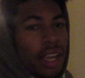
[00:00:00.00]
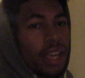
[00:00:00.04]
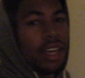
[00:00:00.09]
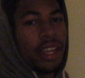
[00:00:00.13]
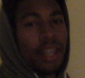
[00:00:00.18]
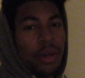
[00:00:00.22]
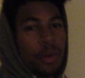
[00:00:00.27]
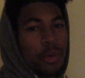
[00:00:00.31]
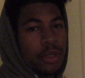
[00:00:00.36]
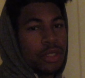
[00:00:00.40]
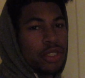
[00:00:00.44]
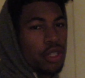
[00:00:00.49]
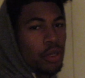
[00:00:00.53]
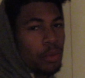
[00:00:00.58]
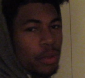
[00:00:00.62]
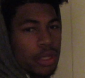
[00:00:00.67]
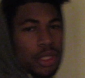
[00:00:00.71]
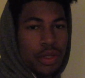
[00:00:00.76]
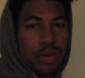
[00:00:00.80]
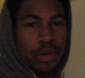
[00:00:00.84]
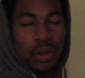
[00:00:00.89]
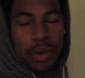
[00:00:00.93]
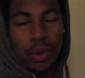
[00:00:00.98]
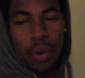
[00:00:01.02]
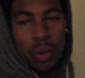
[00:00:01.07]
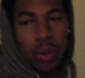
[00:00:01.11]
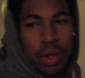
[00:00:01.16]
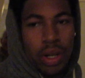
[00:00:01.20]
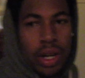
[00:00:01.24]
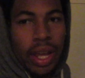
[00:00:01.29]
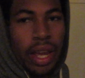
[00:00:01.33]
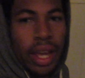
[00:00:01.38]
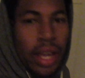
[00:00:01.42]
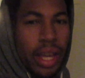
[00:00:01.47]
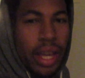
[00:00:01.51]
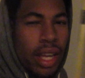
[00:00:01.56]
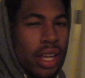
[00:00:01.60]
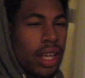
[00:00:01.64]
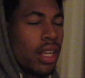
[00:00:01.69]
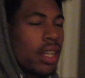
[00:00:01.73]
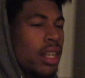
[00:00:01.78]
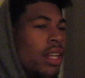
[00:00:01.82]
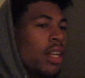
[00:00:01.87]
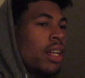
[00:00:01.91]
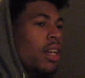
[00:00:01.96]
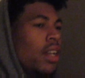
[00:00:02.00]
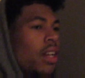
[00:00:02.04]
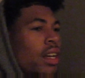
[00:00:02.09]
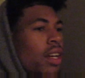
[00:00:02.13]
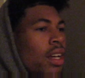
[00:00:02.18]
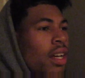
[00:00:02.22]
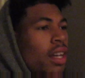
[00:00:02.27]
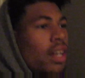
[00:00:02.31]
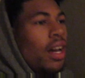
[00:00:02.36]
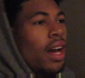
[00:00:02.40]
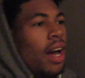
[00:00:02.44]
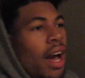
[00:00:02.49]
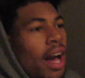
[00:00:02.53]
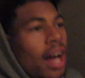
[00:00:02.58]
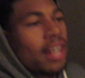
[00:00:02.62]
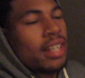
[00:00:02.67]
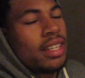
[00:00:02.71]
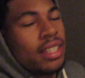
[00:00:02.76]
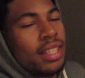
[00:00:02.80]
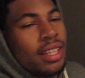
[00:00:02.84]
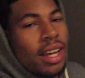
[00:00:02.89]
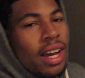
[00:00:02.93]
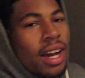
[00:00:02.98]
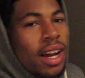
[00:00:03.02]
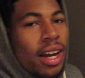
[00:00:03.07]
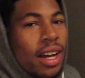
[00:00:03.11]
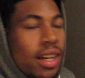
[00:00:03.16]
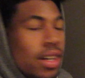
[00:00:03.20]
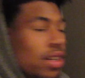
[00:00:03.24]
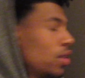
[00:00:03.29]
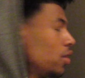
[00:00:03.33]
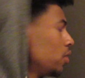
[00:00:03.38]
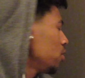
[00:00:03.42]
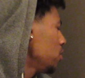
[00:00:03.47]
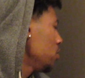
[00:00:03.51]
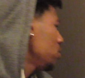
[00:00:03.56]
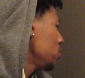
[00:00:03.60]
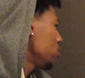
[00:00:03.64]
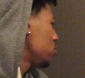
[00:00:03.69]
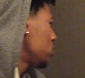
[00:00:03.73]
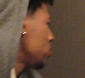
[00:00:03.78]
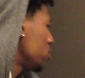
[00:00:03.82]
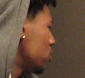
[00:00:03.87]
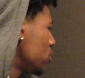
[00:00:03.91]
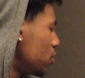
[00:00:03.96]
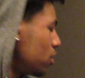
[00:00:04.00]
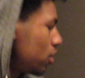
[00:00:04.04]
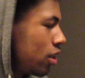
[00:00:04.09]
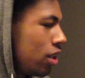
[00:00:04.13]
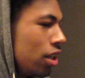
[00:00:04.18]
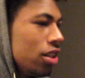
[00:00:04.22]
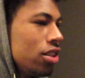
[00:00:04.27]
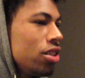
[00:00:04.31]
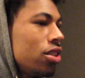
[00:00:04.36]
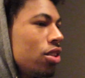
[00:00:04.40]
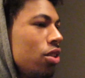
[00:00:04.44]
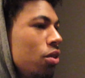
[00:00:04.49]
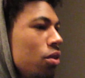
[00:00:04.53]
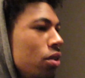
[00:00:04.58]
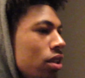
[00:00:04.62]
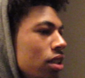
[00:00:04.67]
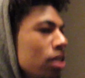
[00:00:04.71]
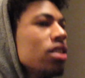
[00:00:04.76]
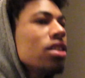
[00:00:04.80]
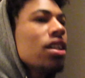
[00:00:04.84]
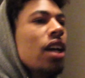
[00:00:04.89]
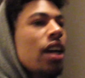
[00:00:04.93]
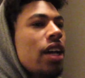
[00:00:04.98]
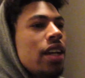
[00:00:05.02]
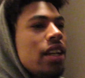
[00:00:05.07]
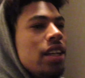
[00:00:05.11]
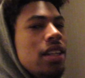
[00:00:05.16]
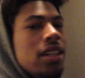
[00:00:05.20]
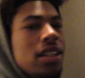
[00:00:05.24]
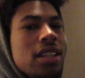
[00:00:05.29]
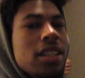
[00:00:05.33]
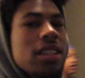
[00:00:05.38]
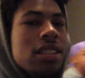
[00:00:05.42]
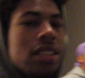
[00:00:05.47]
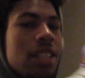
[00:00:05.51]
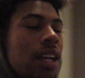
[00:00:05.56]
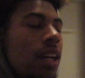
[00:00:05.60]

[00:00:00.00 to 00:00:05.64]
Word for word: and it was too much to record. And gas break. I, this dude, it's like, it's